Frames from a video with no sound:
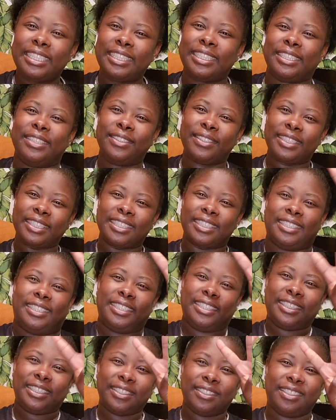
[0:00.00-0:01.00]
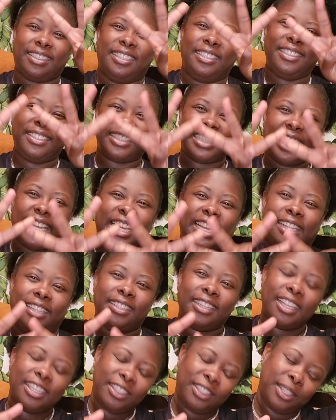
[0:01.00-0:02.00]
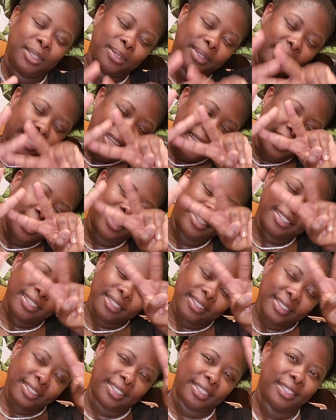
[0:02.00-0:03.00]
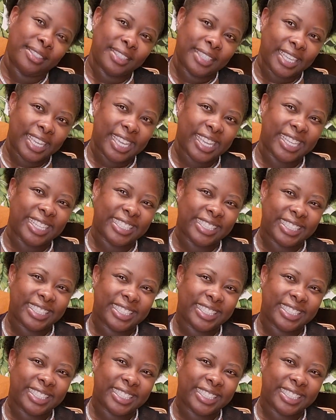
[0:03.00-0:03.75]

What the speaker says: deuces, deuces, deuces, deuces, deuces.